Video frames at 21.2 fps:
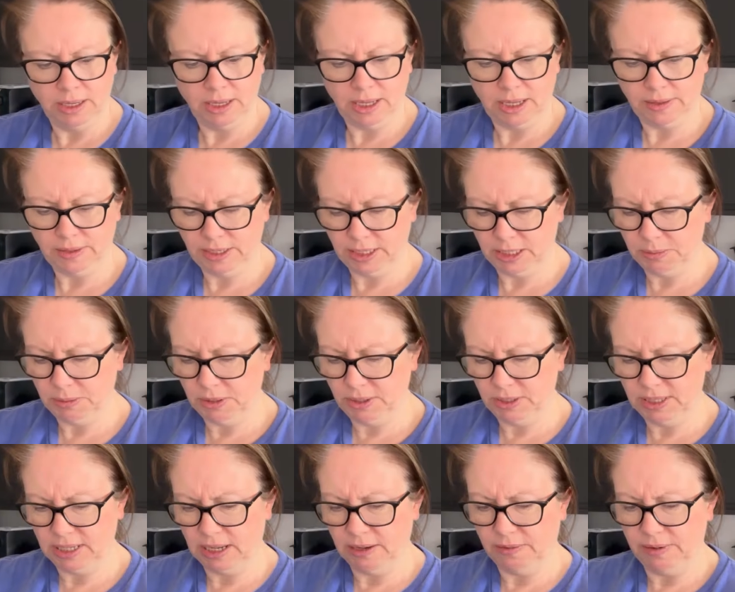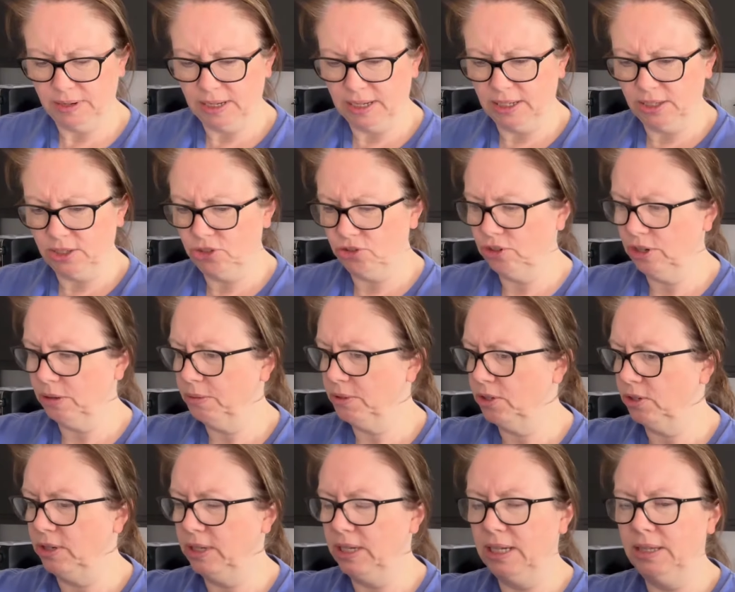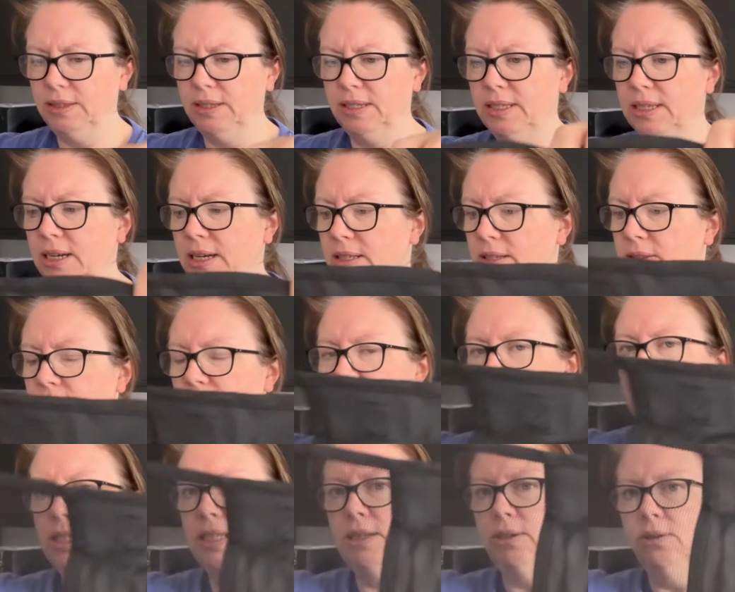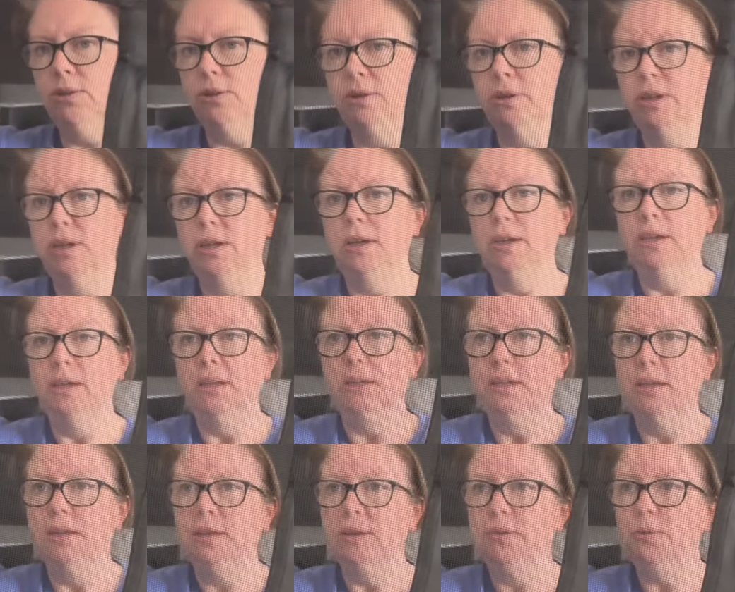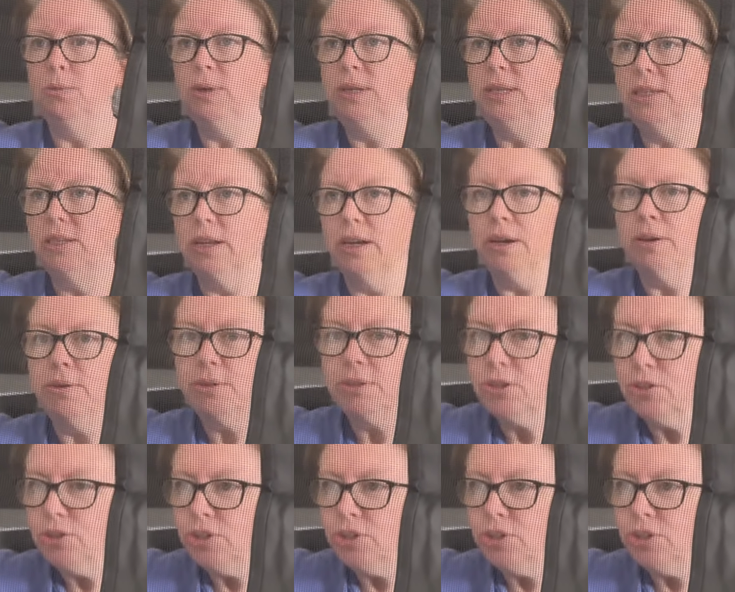and it's supposed to have like straps on either side. This is a little window so